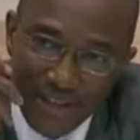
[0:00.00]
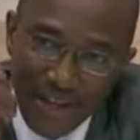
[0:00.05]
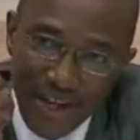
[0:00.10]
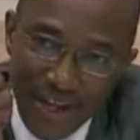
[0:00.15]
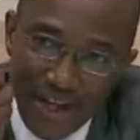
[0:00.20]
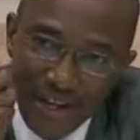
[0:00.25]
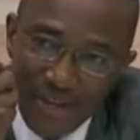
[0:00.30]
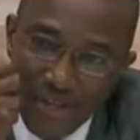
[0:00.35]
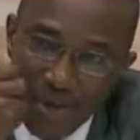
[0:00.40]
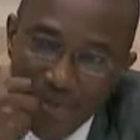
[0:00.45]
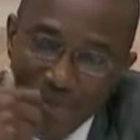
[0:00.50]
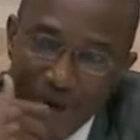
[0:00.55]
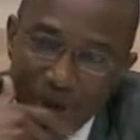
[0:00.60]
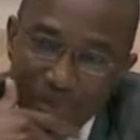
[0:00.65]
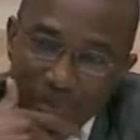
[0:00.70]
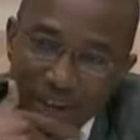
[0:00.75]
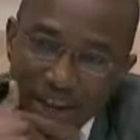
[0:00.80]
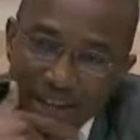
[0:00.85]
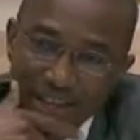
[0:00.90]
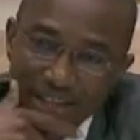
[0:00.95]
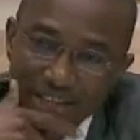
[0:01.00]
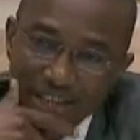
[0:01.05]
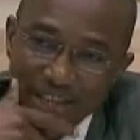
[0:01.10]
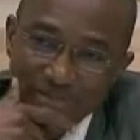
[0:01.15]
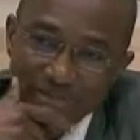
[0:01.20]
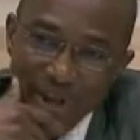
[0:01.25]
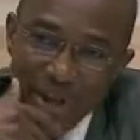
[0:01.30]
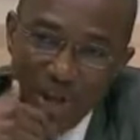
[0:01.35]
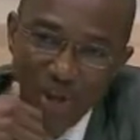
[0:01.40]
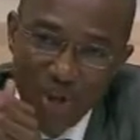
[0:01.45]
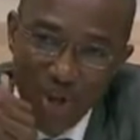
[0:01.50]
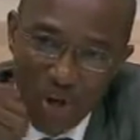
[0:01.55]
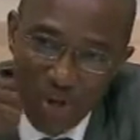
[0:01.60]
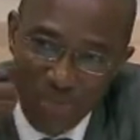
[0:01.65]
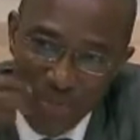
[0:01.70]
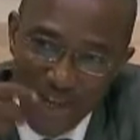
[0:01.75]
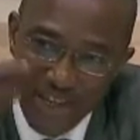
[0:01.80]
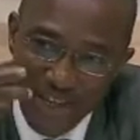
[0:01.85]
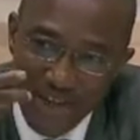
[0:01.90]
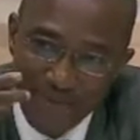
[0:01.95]
to highlight what I
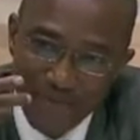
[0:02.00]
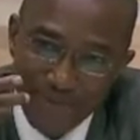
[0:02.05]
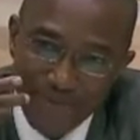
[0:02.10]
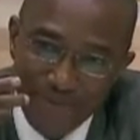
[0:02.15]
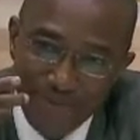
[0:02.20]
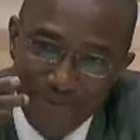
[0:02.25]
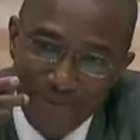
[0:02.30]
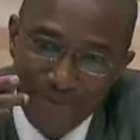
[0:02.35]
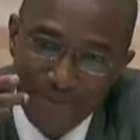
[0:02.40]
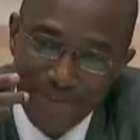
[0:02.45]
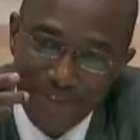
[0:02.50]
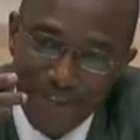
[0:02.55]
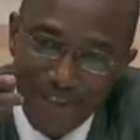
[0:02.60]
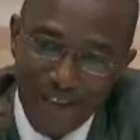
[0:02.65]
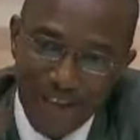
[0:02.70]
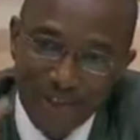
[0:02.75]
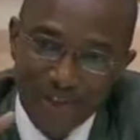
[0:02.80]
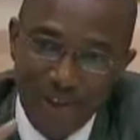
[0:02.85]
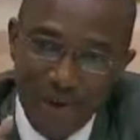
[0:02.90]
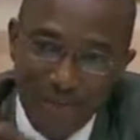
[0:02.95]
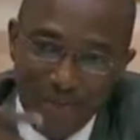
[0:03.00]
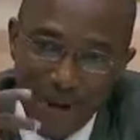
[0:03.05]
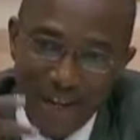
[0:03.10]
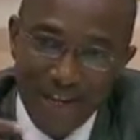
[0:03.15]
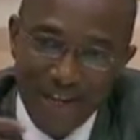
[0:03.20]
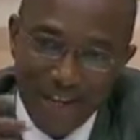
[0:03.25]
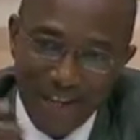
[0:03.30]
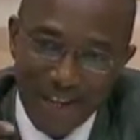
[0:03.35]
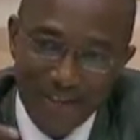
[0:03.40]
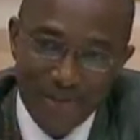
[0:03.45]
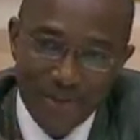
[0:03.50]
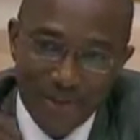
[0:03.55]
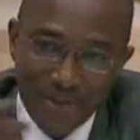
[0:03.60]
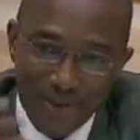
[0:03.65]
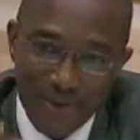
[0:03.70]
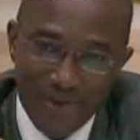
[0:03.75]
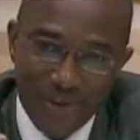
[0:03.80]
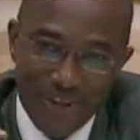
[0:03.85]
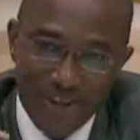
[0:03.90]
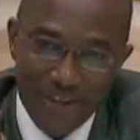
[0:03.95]
might call the legal
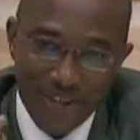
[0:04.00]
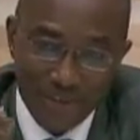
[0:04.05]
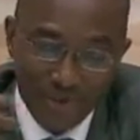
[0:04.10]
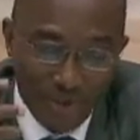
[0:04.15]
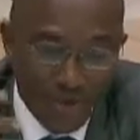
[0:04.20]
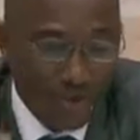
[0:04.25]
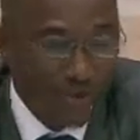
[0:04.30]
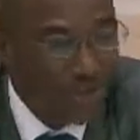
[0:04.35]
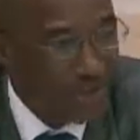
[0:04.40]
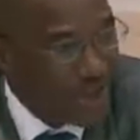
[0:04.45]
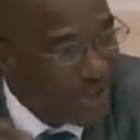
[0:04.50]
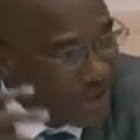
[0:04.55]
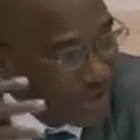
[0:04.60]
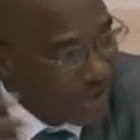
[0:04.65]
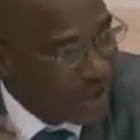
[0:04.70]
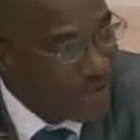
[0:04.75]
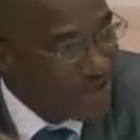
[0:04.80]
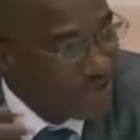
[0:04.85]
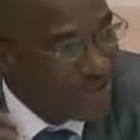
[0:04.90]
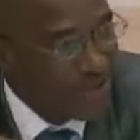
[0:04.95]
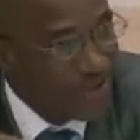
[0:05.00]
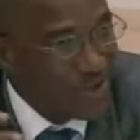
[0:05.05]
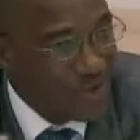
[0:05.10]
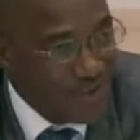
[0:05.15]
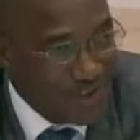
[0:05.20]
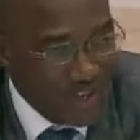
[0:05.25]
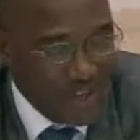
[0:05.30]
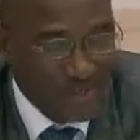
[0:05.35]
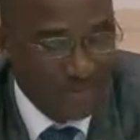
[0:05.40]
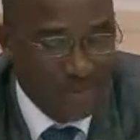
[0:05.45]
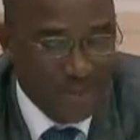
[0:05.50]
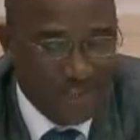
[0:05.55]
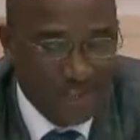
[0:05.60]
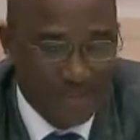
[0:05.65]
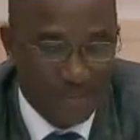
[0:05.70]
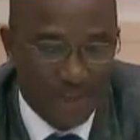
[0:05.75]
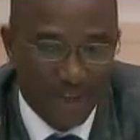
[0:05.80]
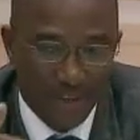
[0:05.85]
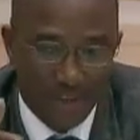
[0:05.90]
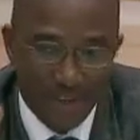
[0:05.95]
or standards
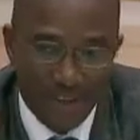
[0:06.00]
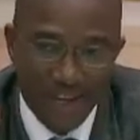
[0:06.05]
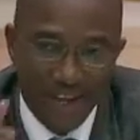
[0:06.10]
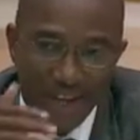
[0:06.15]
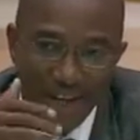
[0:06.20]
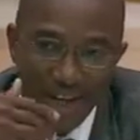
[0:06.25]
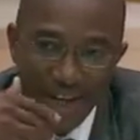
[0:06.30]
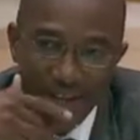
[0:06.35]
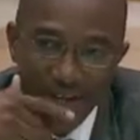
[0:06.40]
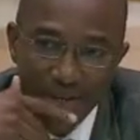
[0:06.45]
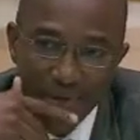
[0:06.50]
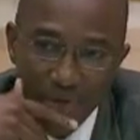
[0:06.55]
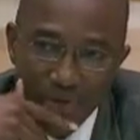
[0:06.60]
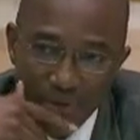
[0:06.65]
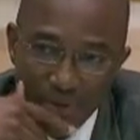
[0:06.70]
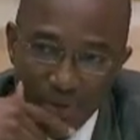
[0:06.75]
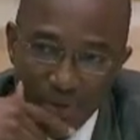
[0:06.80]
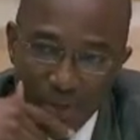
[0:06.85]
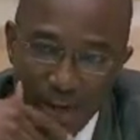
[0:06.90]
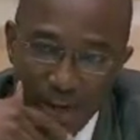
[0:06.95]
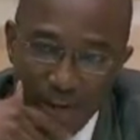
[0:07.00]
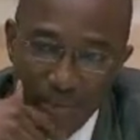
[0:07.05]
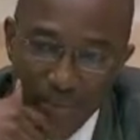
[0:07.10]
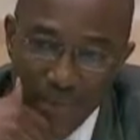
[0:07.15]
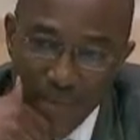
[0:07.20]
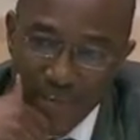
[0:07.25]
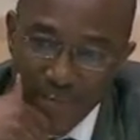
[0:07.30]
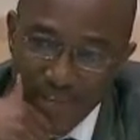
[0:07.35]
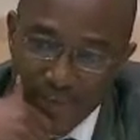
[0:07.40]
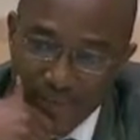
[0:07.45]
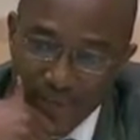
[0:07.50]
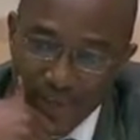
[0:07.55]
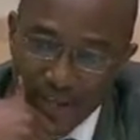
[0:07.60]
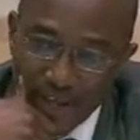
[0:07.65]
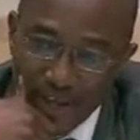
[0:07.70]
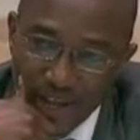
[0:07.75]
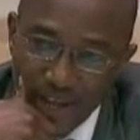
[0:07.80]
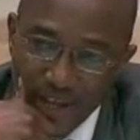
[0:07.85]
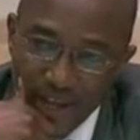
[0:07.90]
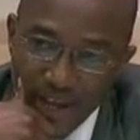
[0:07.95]
aspects, in particular when we
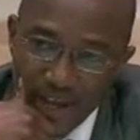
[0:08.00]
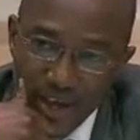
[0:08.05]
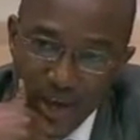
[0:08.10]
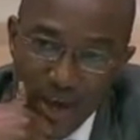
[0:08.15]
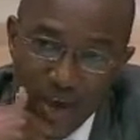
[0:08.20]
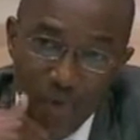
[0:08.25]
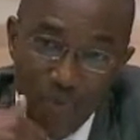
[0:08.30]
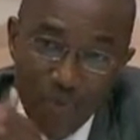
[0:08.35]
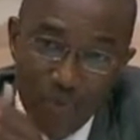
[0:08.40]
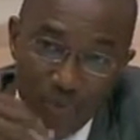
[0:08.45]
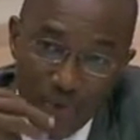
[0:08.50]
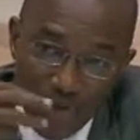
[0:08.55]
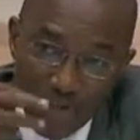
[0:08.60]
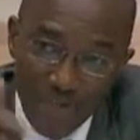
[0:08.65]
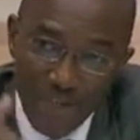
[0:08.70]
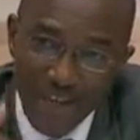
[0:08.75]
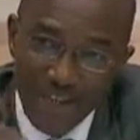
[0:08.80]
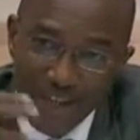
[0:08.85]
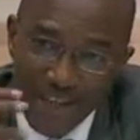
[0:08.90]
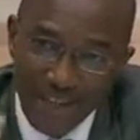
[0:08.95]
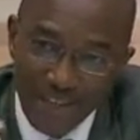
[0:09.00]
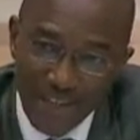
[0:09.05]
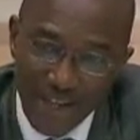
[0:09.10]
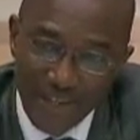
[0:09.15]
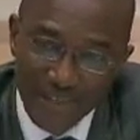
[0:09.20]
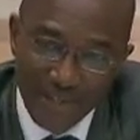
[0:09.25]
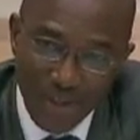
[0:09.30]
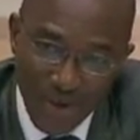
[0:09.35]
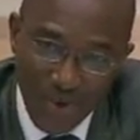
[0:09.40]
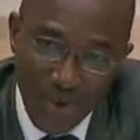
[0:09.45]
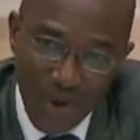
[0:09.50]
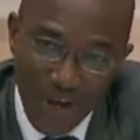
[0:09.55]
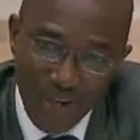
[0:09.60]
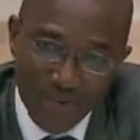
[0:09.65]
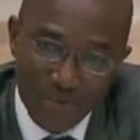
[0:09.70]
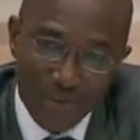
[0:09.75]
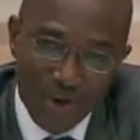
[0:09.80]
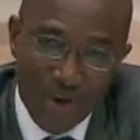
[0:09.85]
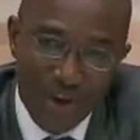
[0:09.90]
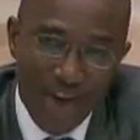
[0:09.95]
talk about participatory governance. We see
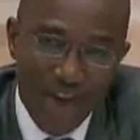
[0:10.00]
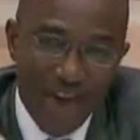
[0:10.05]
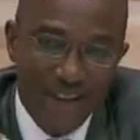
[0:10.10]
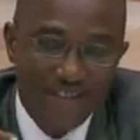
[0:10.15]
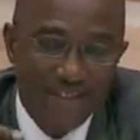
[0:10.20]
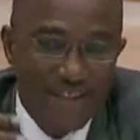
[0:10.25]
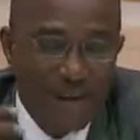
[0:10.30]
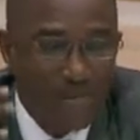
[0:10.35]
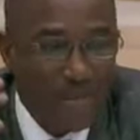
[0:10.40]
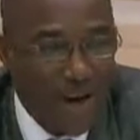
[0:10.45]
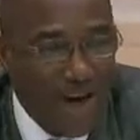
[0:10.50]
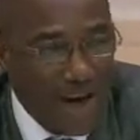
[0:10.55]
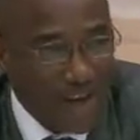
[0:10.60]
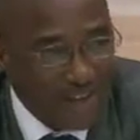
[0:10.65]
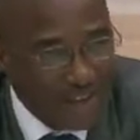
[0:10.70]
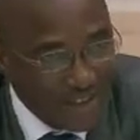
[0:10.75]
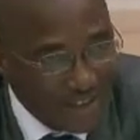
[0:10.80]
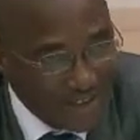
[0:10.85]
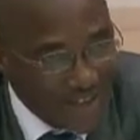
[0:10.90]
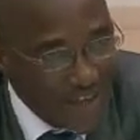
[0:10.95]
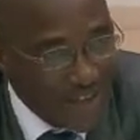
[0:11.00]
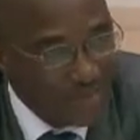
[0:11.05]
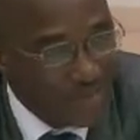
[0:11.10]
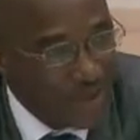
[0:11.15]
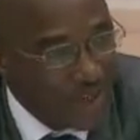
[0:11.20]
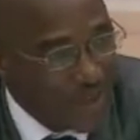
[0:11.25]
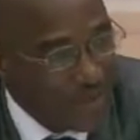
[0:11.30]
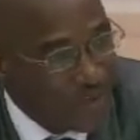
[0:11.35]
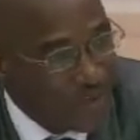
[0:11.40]
in many African countries